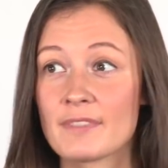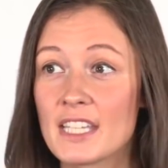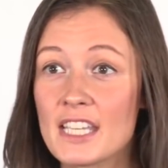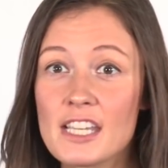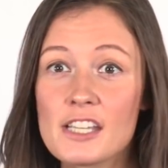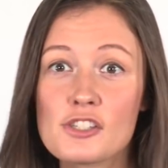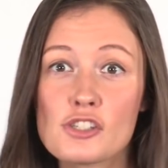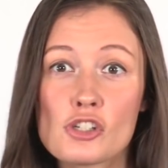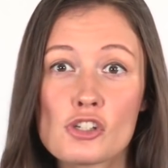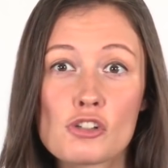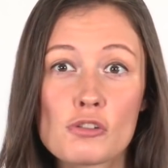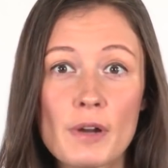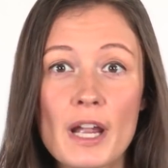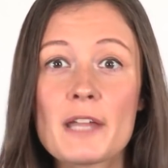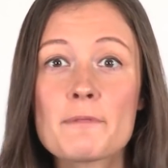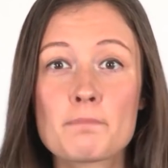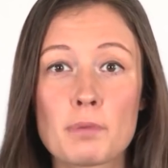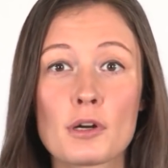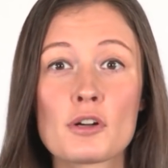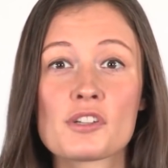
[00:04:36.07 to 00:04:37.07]
He's a
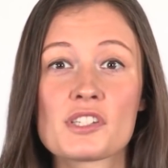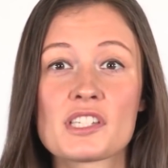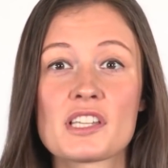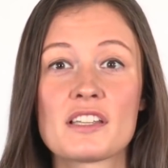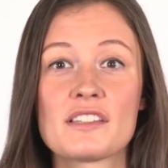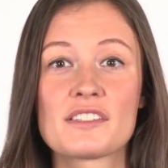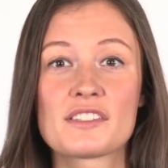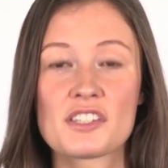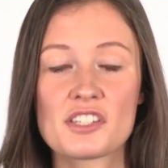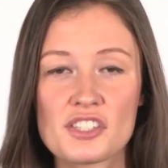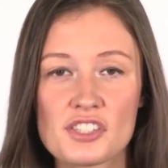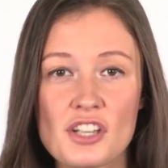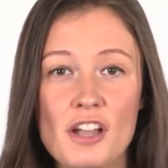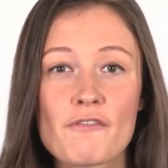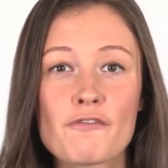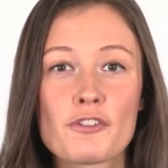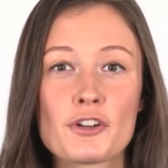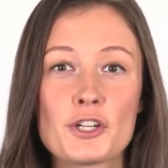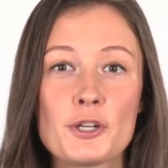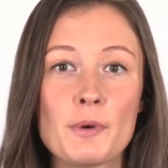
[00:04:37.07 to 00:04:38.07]
great person to
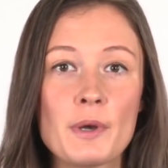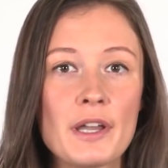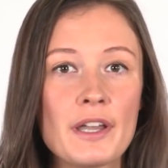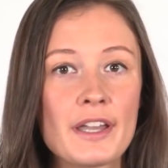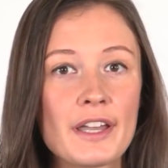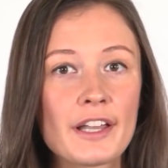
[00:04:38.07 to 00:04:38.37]
stump for you.